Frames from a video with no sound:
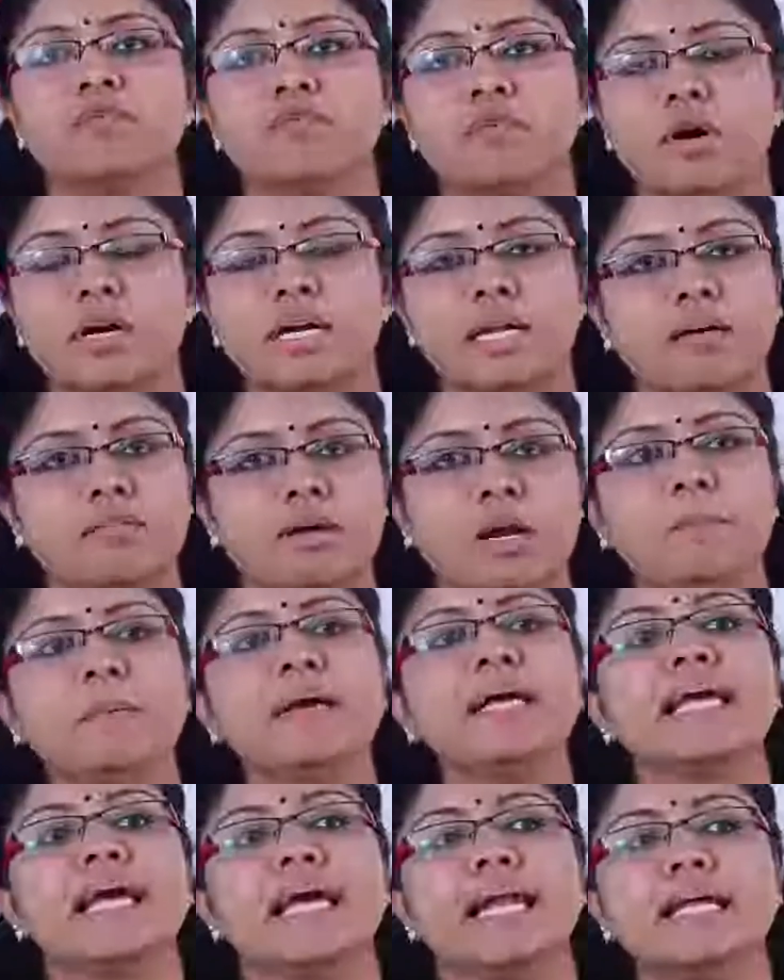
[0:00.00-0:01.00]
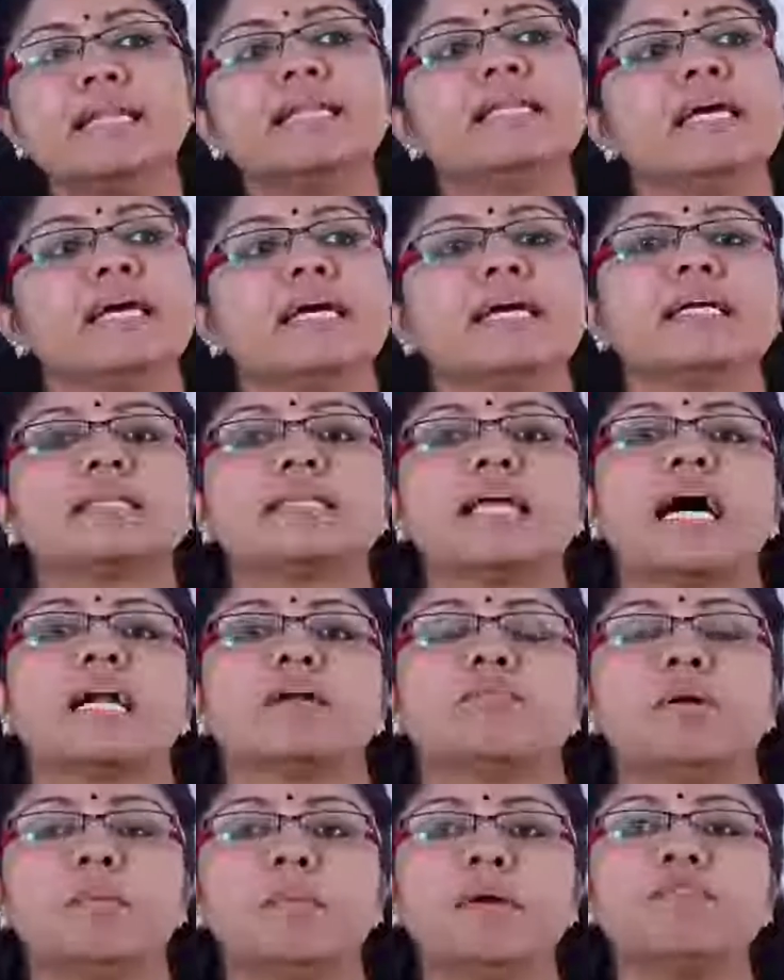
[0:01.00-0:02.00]
For developing anything,
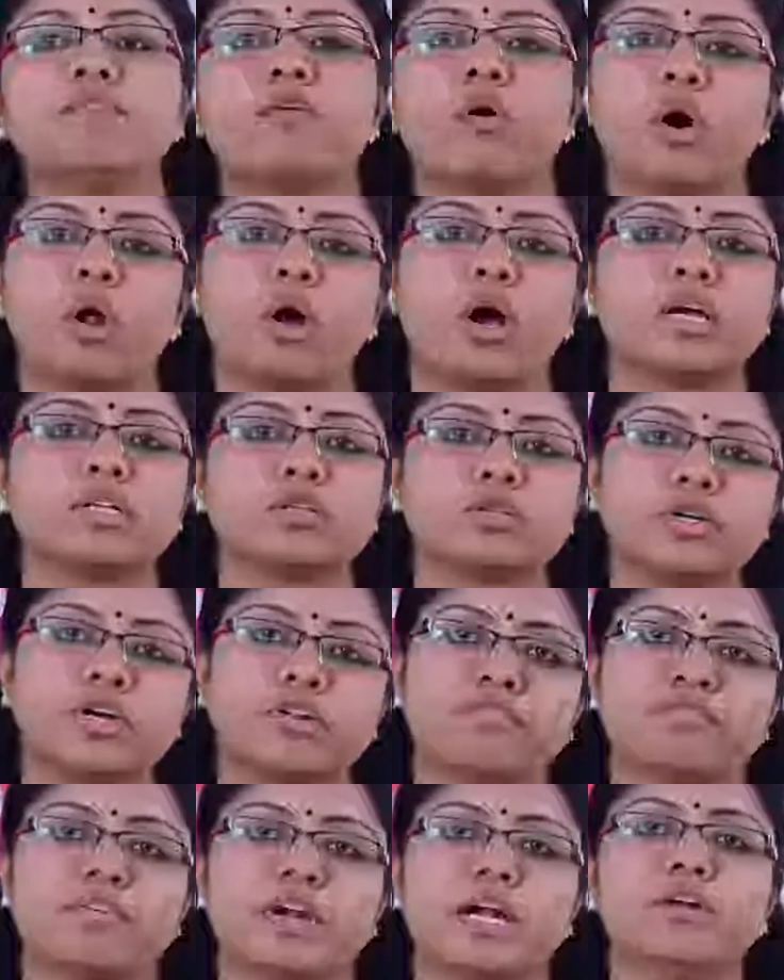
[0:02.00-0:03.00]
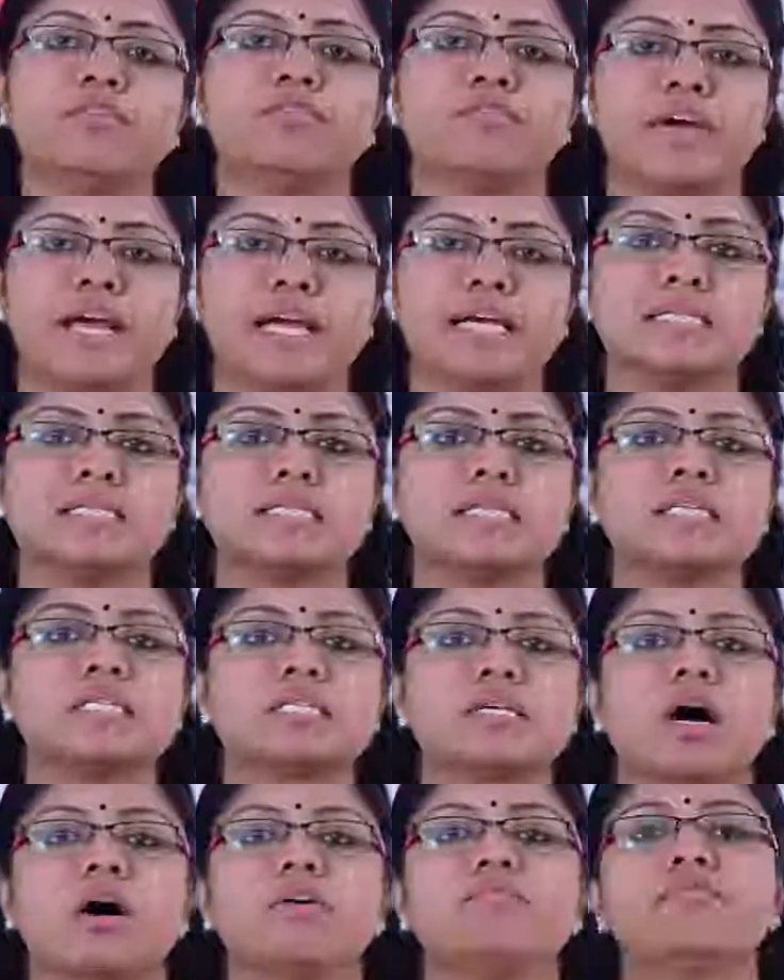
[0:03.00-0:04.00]
that will be following through different
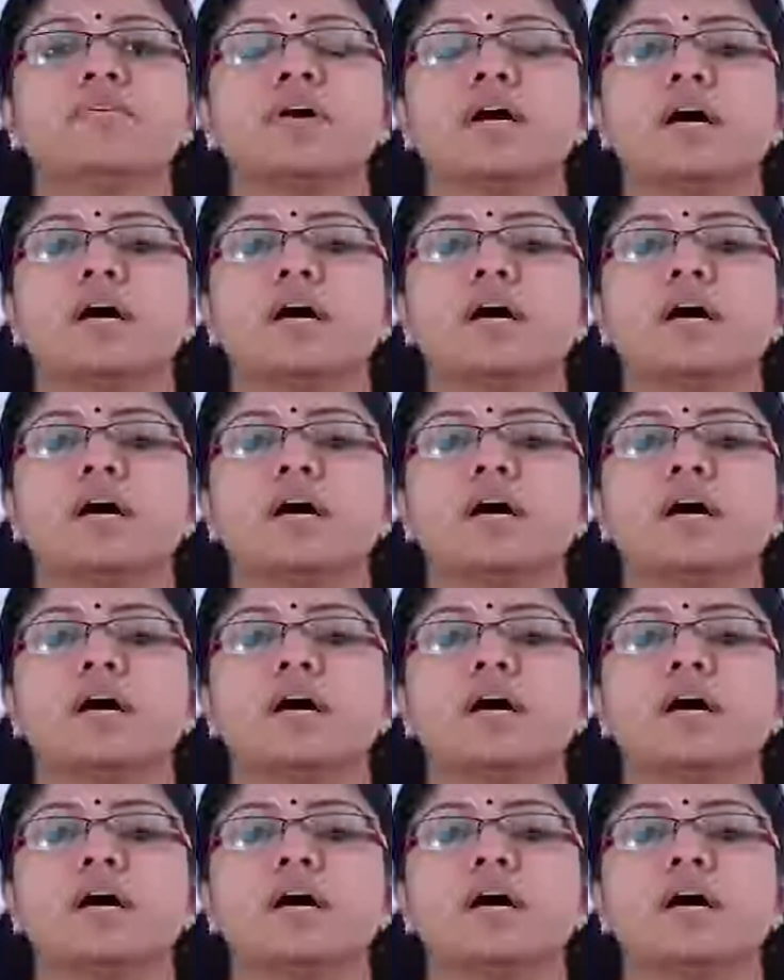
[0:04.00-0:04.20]
phases of